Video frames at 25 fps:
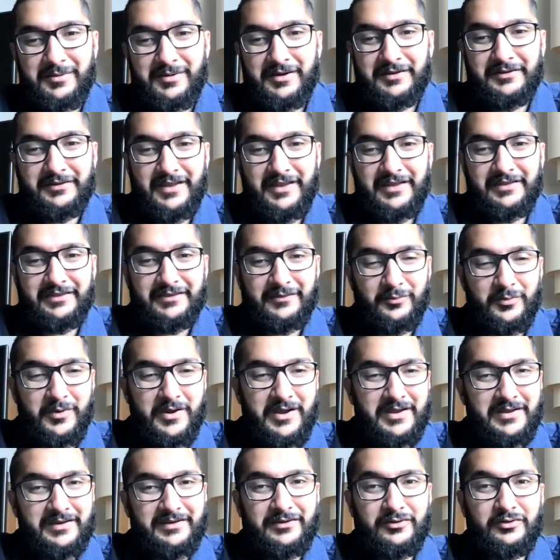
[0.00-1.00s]
in the
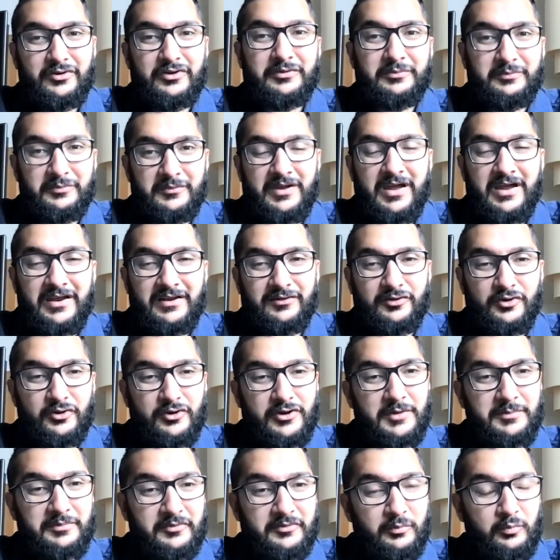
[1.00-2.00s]
way. And you can kind of
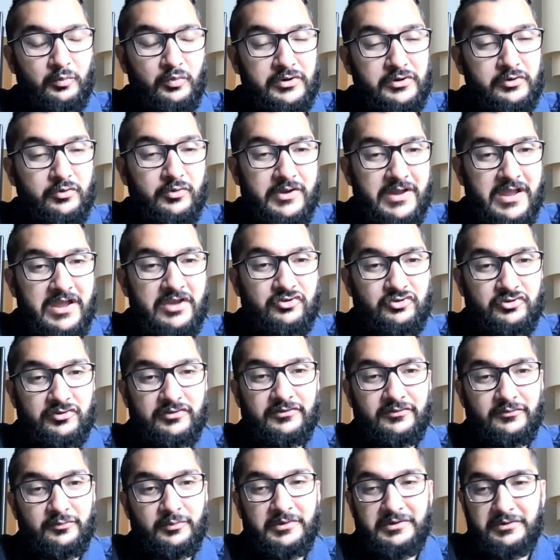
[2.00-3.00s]
look up some
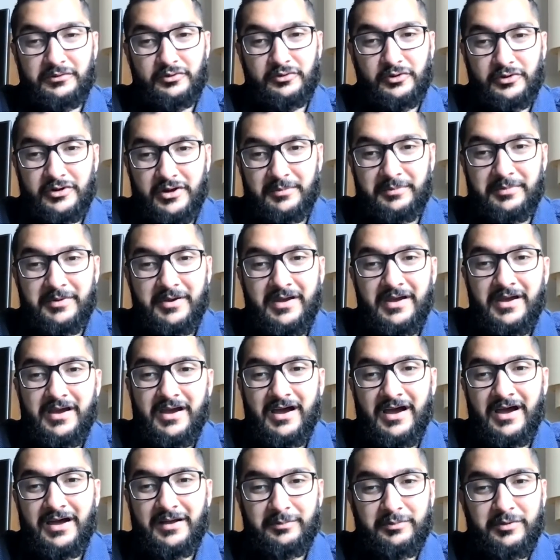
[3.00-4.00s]
recreations when you look up
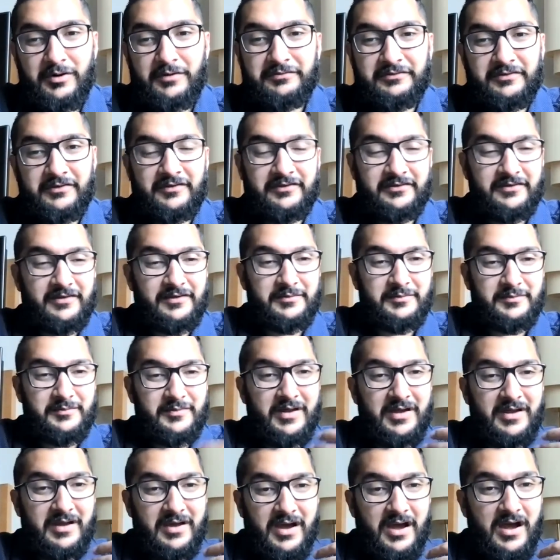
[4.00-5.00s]
Prophet
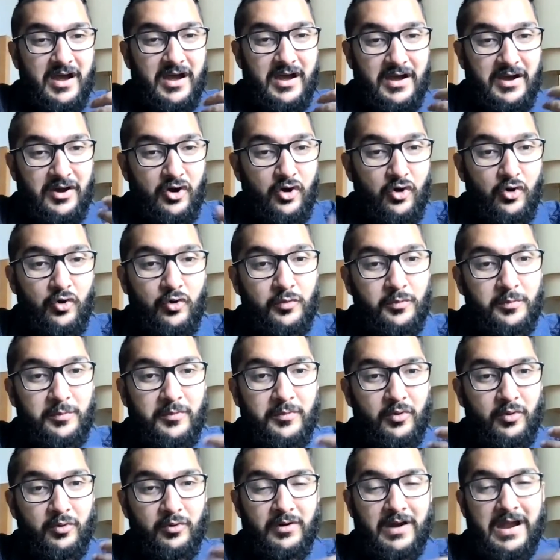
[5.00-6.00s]

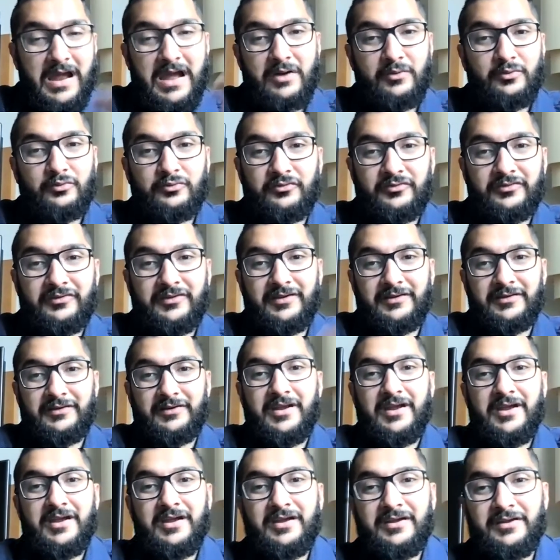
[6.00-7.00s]
home or house,
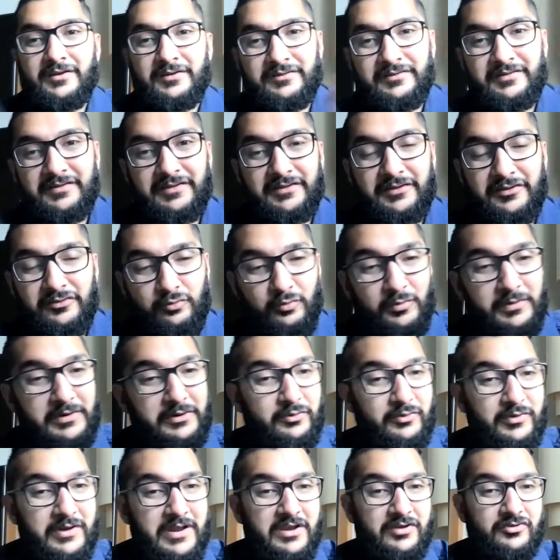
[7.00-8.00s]
and you can see these
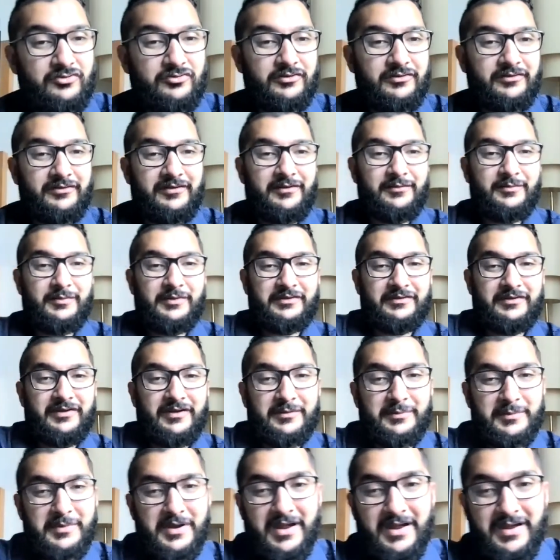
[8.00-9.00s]
recreations that have been
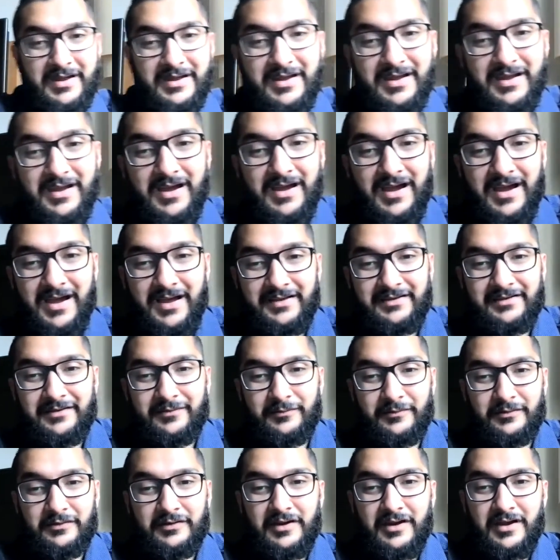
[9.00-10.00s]
done by
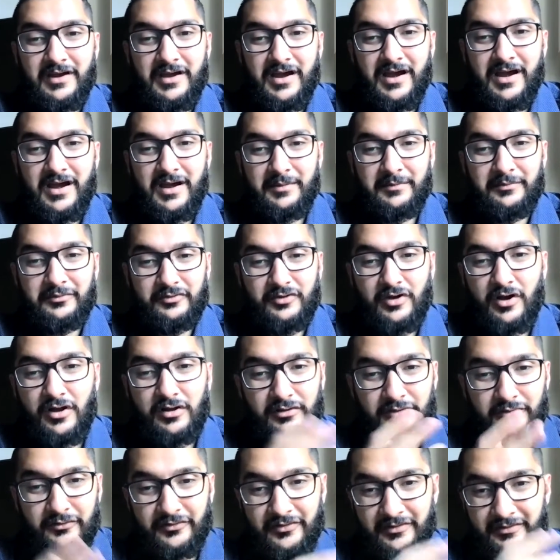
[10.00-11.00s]
different
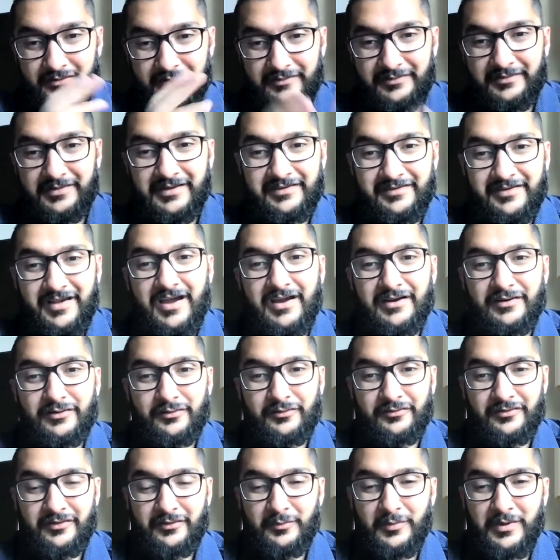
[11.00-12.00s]
scholars and
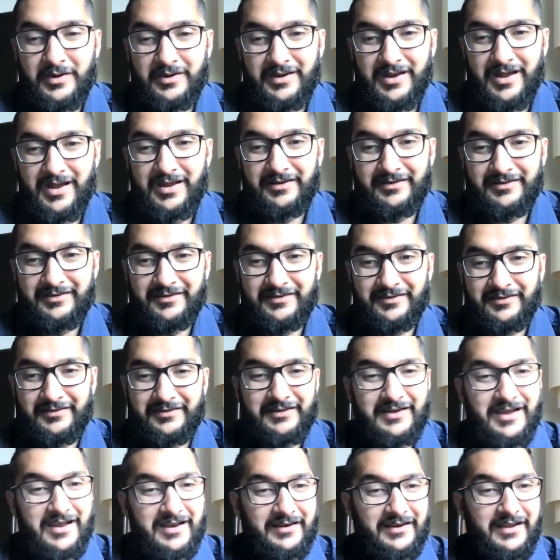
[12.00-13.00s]
designers and whatnot to
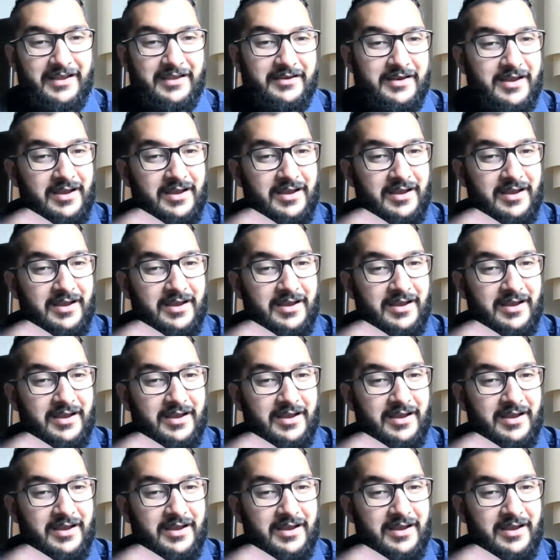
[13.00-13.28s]
kind of get